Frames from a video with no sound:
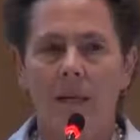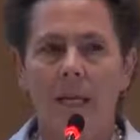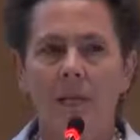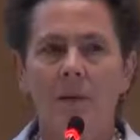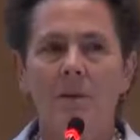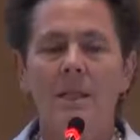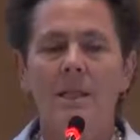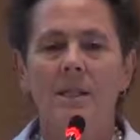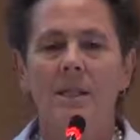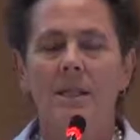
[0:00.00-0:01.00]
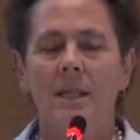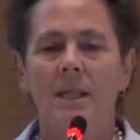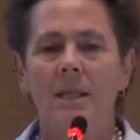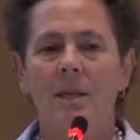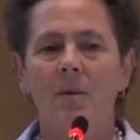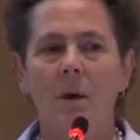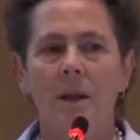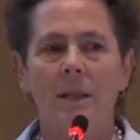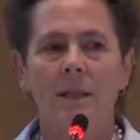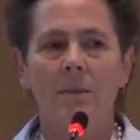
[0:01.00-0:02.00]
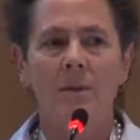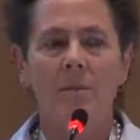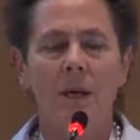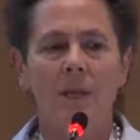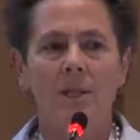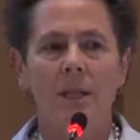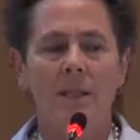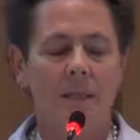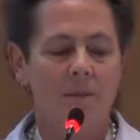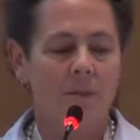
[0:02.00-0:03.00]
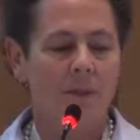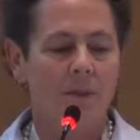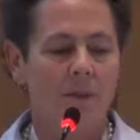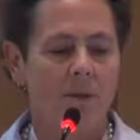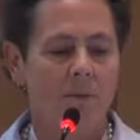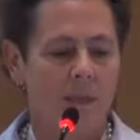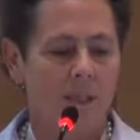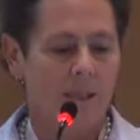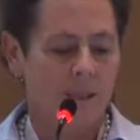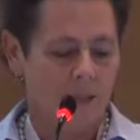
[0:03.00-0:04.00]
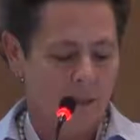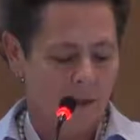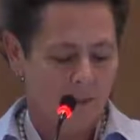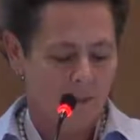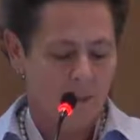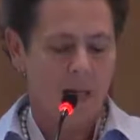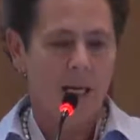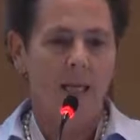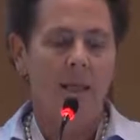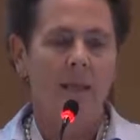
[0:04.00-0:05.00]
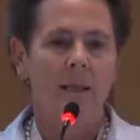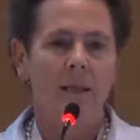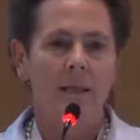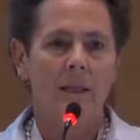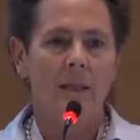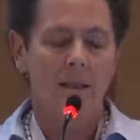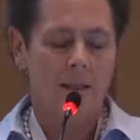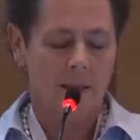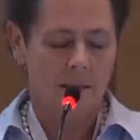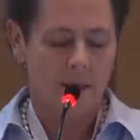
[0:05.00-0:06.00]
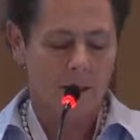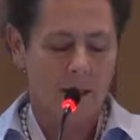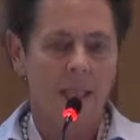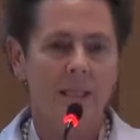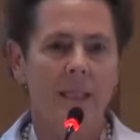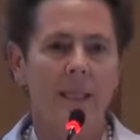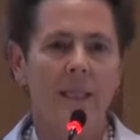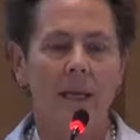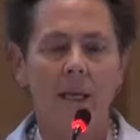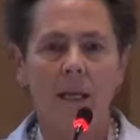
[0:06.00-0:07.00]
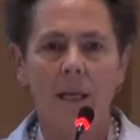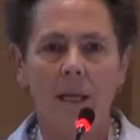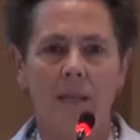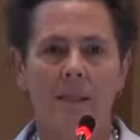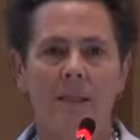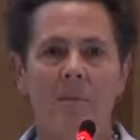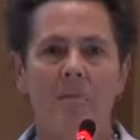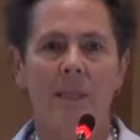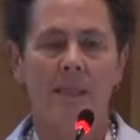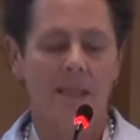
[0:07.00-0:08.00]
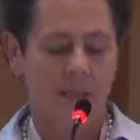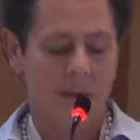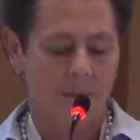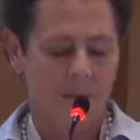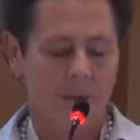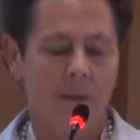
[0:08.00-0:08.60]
increase the quality of your project and reduce the risk by collecting step by step